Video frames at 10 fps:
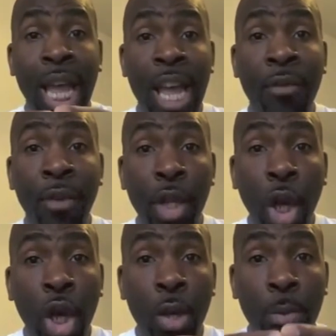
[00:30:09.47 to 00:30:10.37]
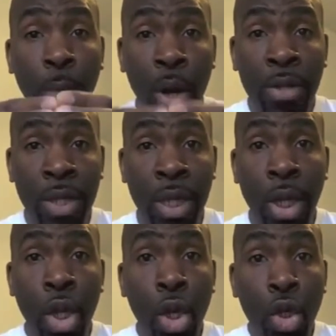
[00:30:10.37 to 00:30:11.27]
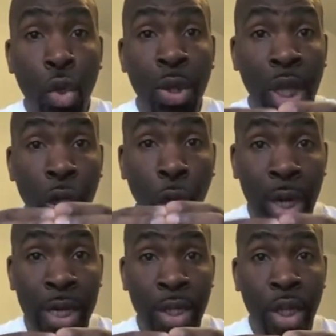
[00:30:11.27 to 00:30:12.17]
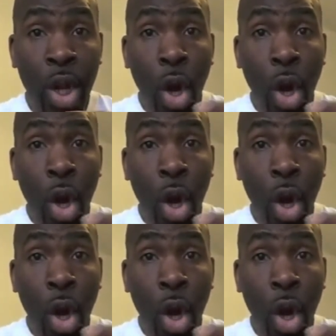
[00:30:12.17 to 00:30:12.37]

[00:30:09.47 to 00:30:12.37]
every young person to the knowledge